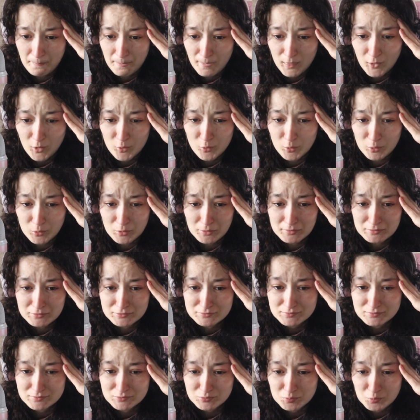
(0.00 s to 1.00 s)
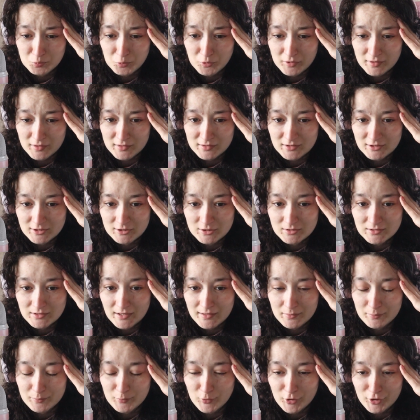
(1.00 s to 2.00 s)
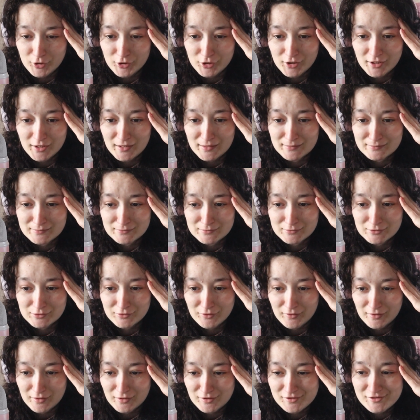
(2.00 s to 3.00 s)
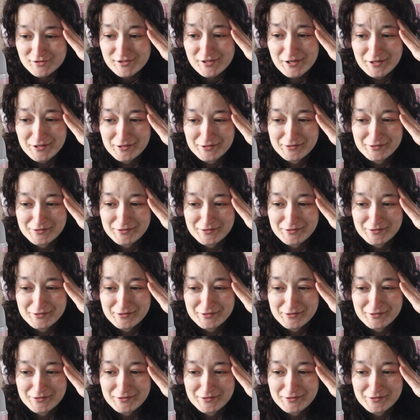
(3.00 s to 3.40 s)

Mm. With their little like Burger King things.